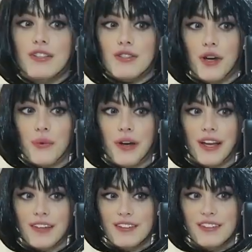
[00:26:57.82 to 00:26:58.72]
This is so
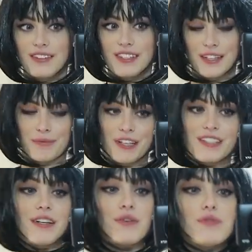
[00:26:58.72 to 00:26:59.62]
weird, seeing
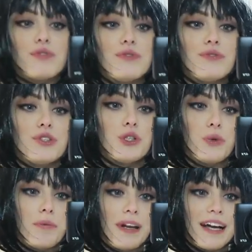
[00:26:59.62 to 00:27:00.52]
myself with
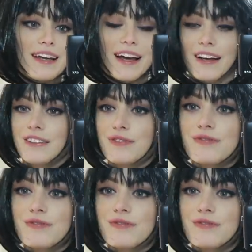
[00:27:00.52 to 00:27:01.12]
short black hair.